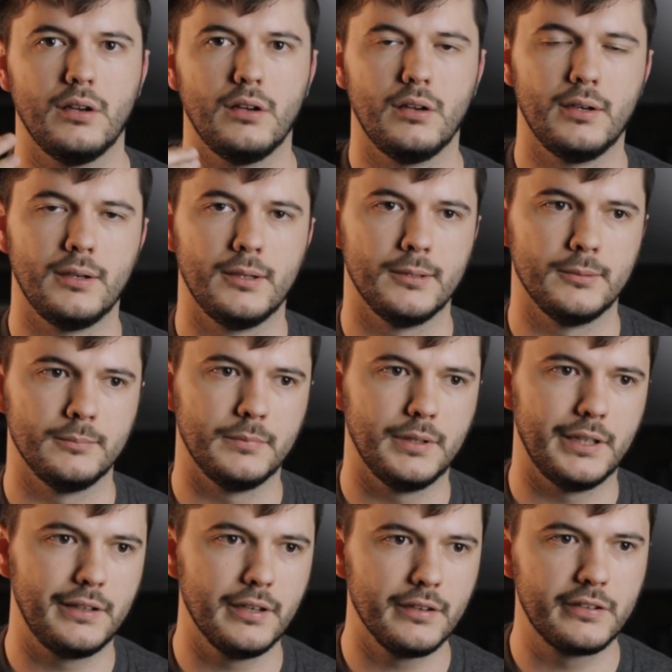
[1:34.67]

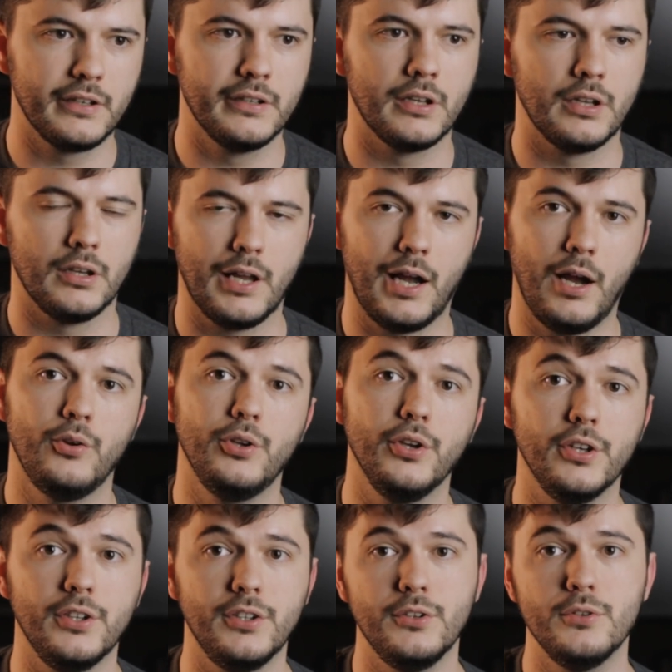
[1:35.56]
you
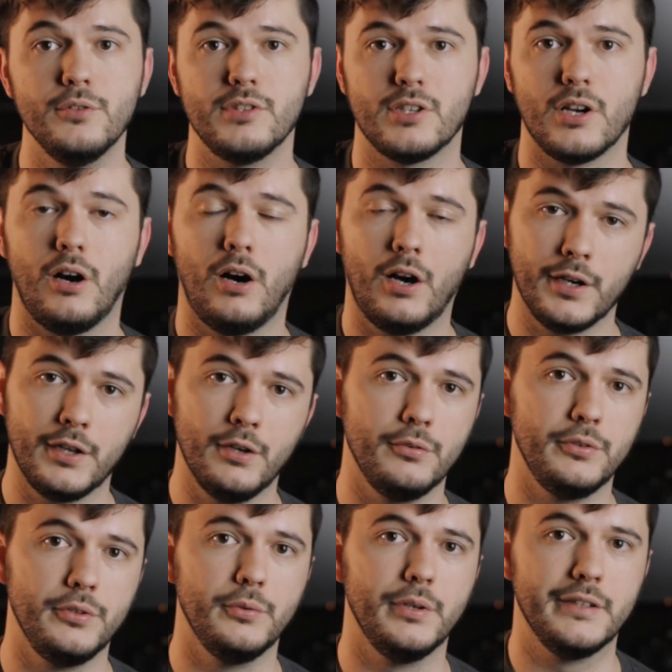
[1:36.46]
to use audio
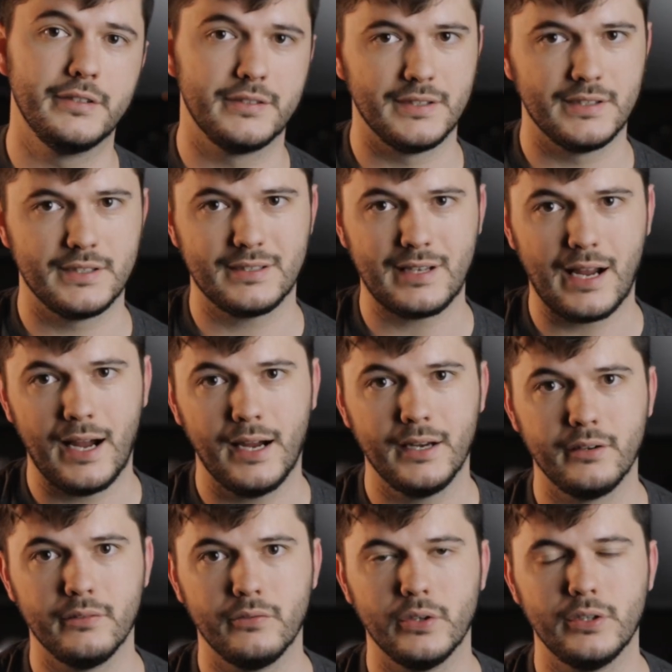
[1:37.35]
units
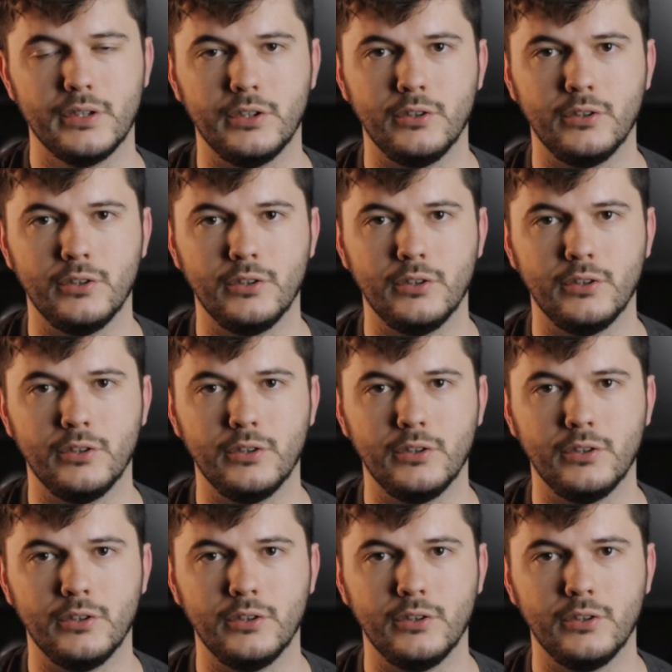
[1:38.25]
inside of it.